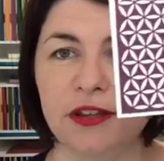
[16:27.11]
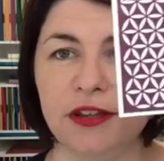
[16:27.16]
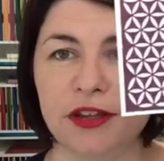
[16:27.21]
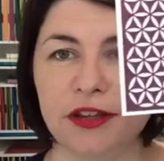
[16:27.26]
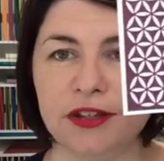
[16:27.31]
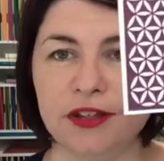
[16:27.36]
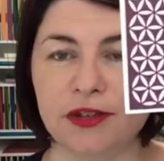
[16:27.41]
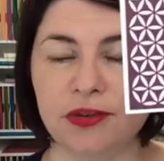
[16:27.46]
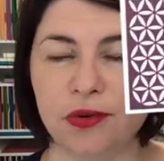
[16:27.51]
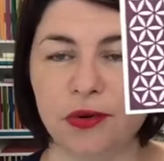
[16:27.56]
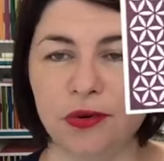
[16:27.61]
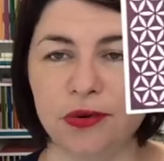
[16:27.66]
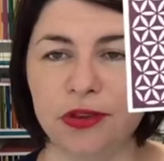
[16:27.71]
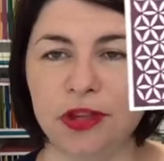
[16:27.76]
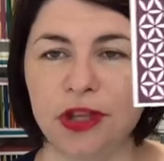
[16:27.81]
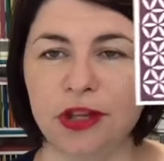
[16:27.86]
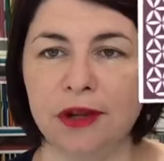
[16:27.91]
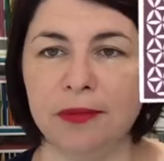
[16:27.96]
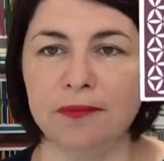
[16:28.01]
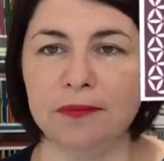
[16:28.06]
It's
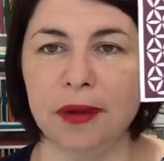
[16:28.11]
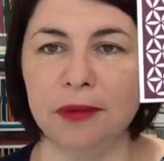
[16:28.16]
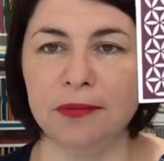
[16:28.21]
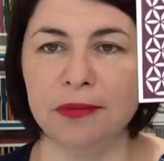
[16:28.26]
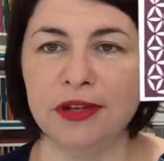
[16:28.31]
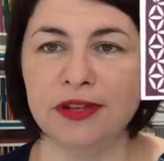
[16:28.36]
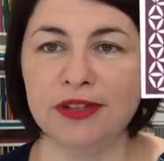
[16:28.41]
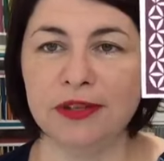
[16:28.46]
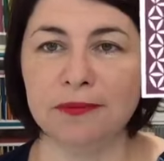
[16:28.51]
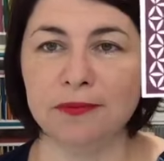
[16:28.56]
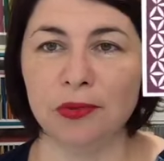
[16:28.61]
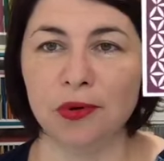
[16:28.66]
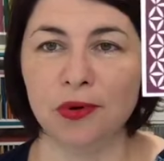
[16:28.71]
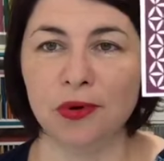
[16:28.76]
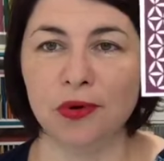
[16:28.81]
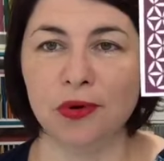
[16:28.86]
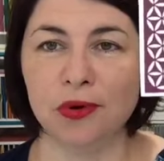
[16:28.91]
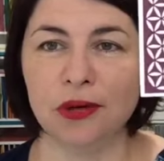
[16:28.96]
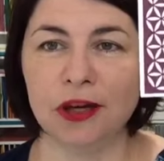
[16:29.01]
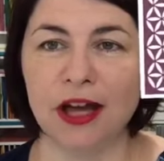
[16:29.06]
called the Memories and
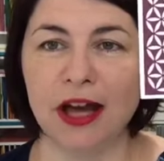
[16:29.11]
More